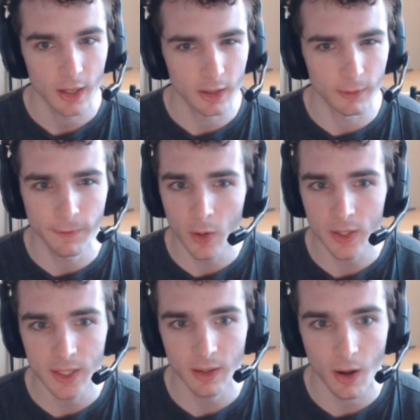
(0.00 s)
They're
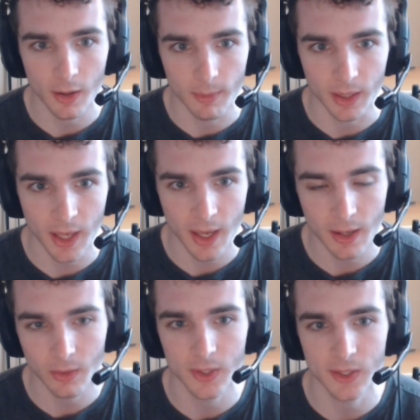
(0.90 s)
focusing on the
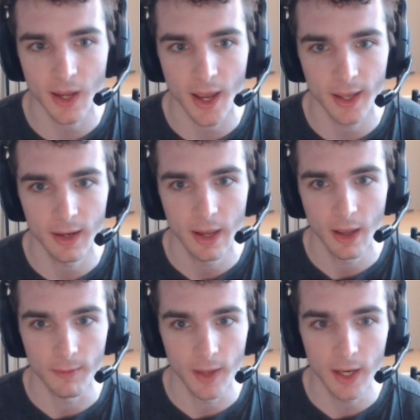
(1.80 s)
mechanical side
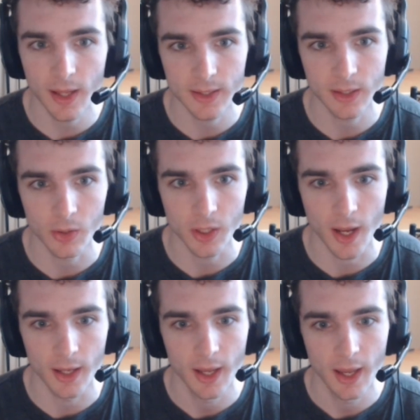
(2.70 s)
of hitting that skill
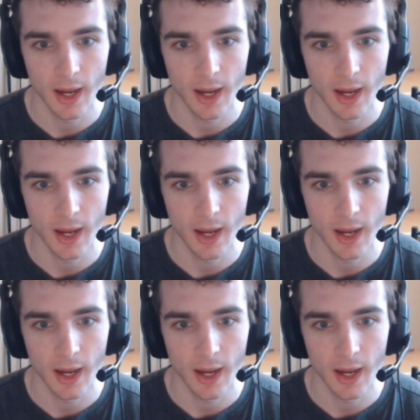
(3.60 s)
shot,